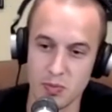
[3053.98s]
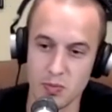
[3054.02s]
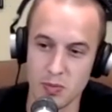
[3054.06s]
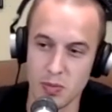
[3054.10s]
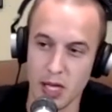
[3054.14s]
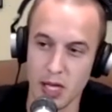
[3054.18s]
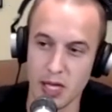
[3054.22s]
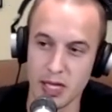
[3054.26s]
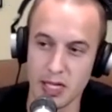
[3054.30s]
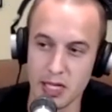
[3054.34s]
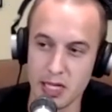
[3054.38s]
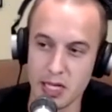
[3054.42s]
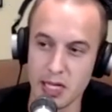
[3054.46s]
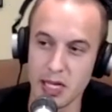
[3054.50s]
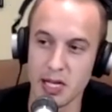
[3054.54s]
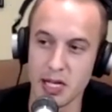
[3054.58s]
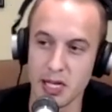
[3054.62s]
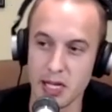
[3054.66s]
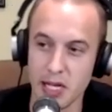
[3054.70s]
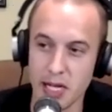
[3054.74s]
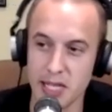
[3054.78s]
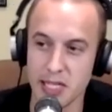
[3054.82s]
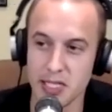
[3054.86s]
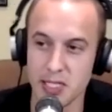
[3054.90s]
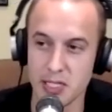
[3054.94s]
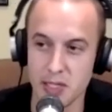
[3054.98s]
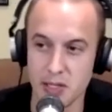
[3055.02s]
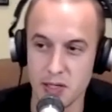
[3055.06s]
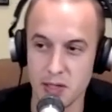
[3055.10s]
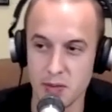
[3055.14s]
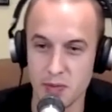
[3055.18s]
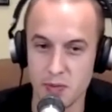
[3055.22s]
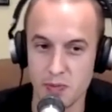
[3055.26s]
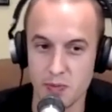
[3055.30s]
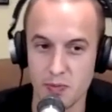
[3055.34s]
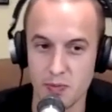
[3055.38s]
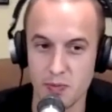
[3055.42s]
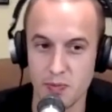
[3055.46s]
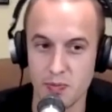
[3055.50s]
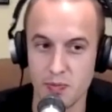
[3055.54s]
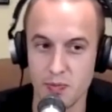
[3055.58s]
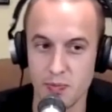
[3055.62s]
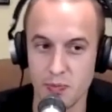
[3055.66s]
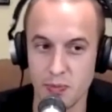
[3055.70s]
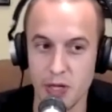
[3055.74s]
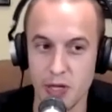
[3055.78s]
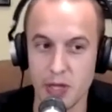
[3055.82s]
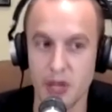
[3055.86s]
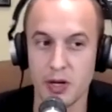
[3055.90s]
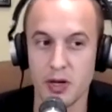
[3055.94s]
I can get a nicer,
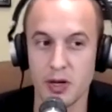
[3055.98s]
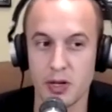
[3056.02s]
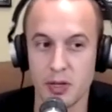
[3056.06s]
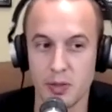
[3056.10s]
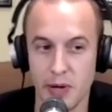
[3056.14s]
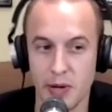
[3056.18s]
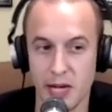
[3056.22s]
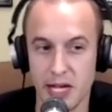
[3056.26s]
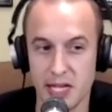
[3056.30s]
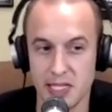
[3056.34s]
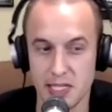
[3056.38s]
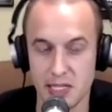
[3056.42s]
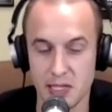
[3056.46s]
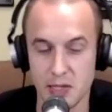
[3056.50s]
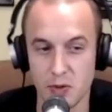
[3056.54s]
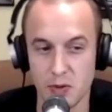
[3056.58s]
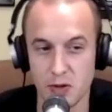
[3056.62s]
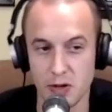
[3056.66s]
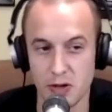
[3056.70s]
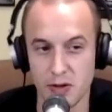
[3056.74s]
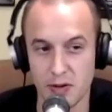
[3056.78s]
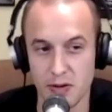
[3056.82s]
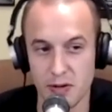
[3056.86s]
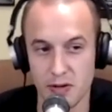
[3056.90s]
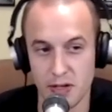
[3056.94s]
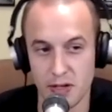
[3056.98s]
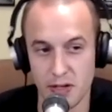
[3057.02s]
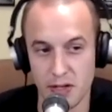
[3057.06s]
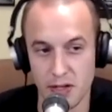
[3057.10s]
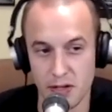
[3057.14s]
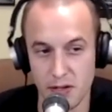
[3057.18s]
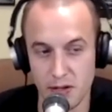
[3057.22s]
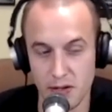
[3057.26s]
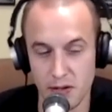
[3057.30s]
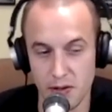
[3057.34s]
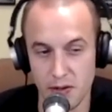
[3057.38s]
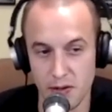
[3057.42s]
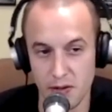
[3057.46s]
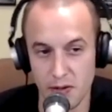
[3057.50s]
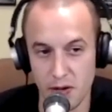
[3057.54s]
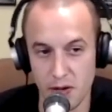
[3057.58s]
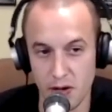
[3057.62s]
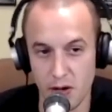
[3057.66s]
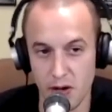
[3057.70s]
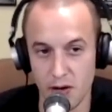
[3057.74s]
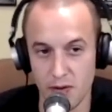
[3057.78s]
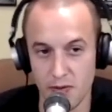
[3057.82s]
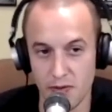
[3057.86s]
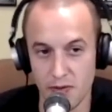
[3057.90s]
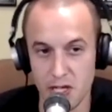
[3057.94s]
bigger capacity one
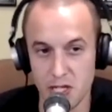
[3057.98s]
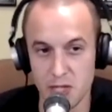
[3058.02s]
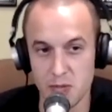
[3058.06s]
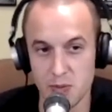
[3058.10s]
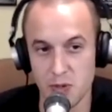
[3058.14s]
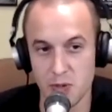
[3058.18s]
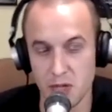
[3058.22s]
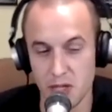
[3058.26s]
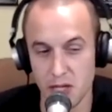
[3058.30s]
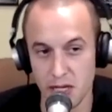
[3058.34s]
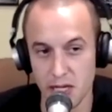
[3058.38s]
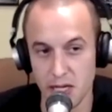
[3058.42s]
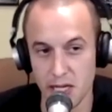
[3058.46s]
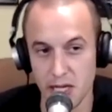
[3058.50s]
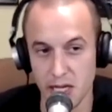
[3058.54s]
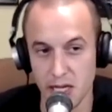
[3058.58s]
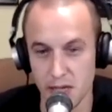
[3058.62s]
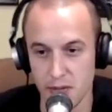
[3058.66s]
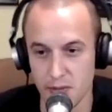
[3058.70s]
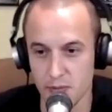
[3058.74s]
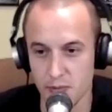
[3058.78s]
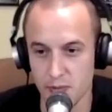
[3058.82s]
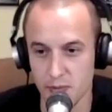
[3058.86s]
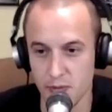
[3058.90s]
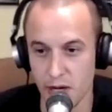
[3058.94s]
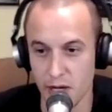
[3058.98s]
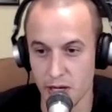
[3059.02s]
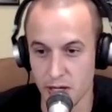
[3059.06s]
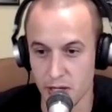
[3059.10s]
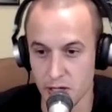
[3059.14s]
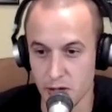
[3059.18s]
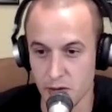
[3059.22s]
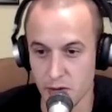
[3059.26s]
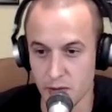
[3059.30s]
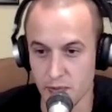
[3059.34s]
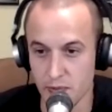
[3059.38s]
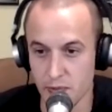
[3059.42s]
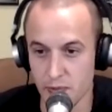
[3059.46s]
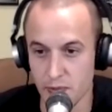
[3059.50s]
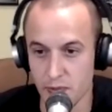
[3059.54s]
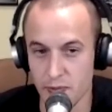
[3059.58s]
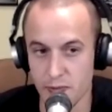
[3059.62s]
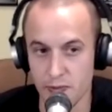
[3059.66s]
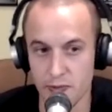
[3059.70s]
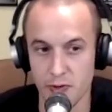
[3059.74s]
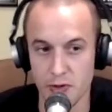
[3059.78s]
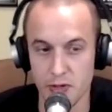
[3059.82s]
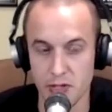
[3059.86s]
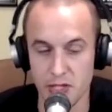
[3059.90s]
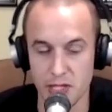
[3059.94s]
on Facebook than I can buying new
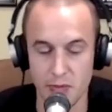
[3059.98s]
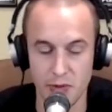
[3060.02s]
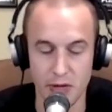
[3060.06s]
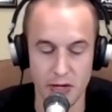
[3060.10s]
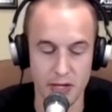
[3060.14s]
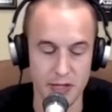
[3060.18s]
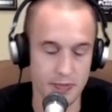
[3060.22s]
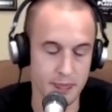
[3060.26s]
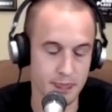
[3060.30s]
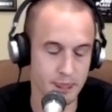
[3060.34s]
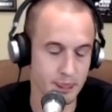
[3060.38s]
for the same price.